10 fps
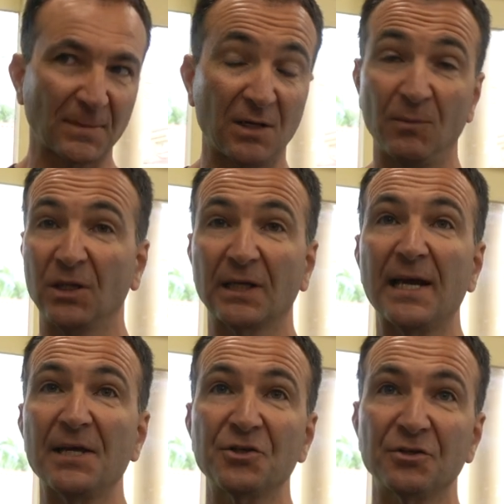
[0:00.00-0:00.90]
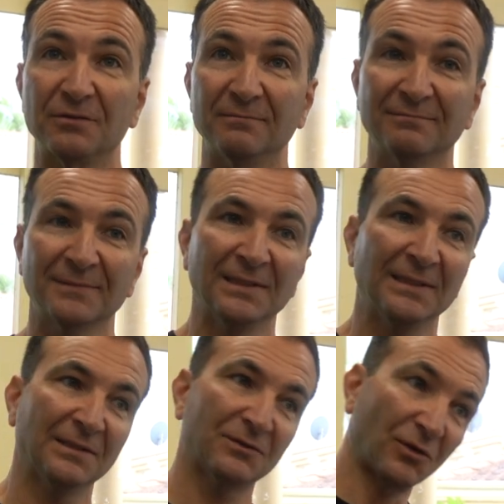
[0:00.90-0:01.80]
homologation
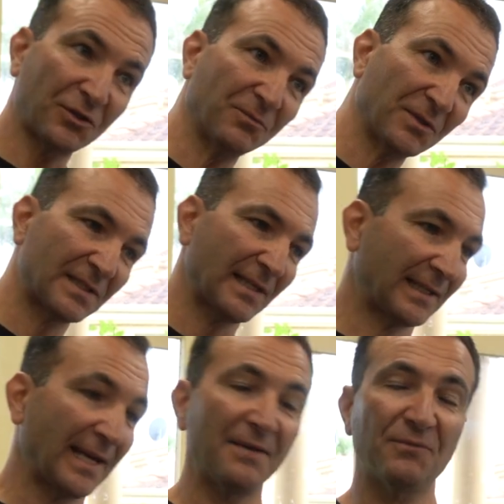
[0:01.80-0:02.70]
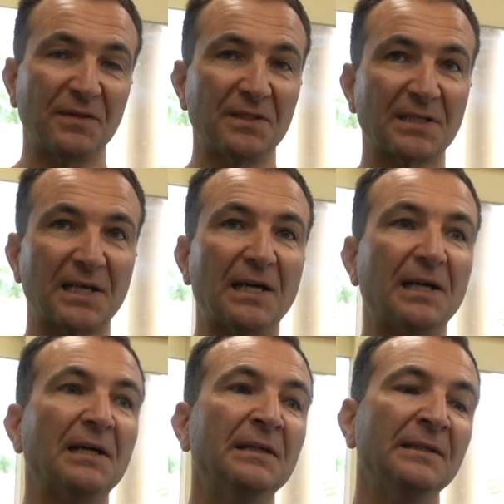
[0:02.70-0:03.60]
documents that came with this
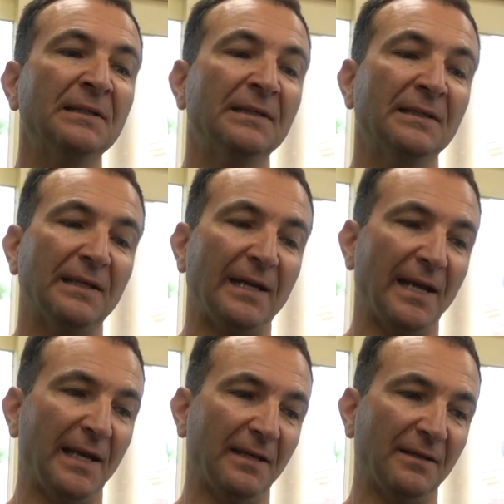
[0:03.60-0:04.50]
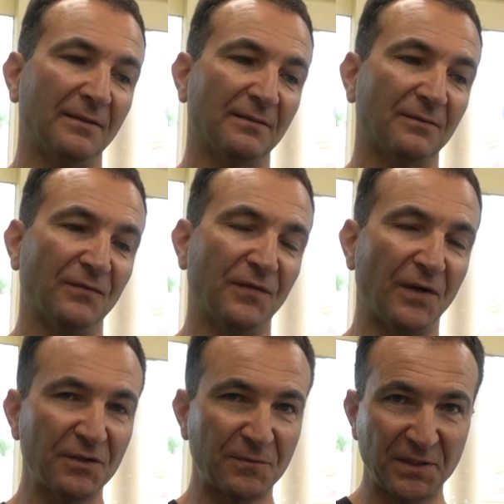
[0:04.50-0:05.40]
car, and
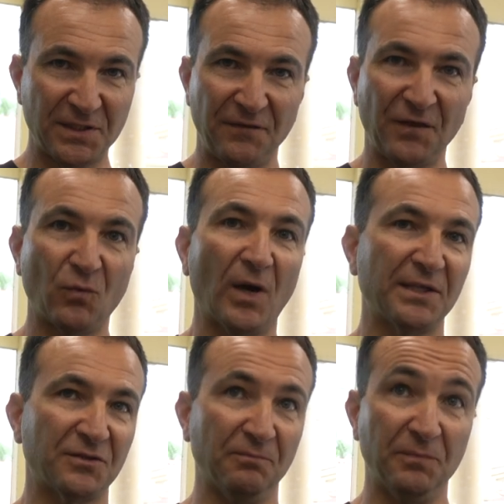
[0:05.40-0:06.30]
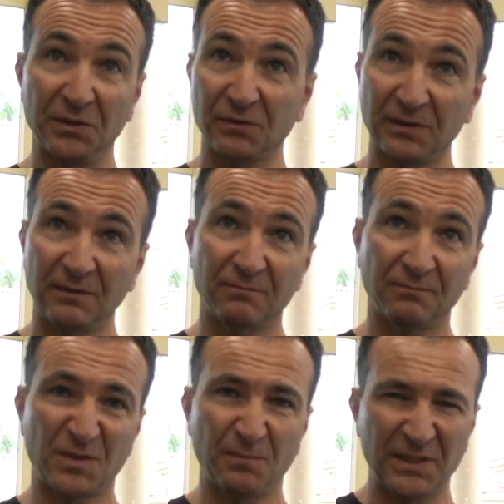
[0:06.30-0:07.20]
very specific way to build it,
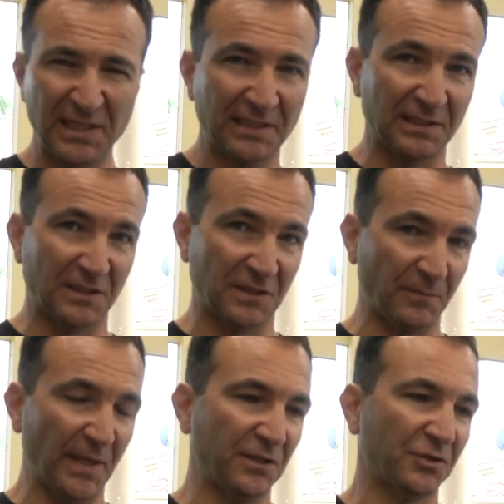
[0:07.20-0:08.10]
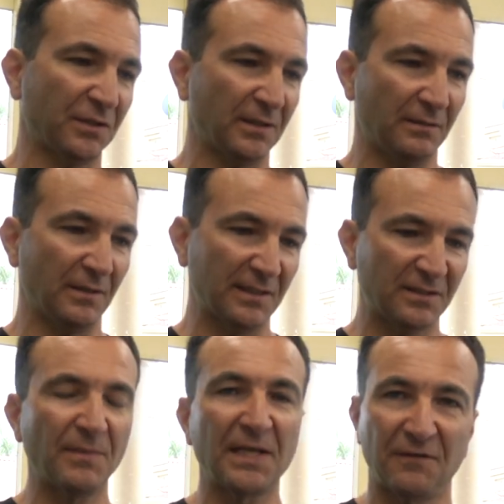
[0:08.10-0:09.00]
particularly suspension, and
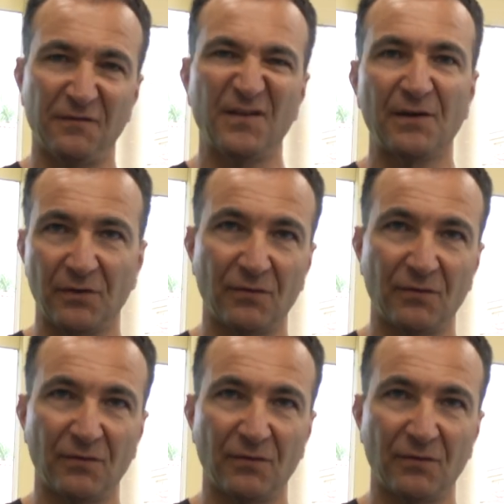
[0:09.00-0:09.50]
to make it very